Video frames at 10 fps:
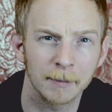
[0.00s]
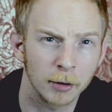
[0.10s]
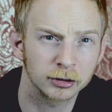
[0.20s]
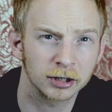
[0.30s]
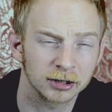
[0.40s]

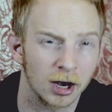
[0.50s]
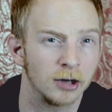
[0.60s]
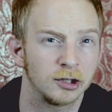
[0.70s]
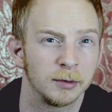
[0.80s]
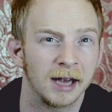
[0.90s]
Most girls
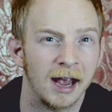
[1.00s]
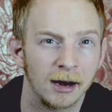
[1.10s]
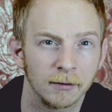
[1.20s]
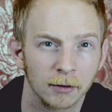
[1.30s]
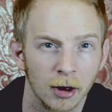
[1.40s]
aren't doing a
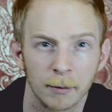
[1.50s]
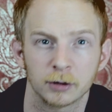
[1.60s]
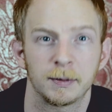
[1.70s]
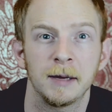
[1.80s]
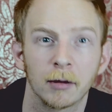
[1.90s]
hell of a lot,
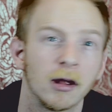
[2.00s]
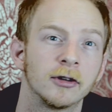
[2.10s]
most people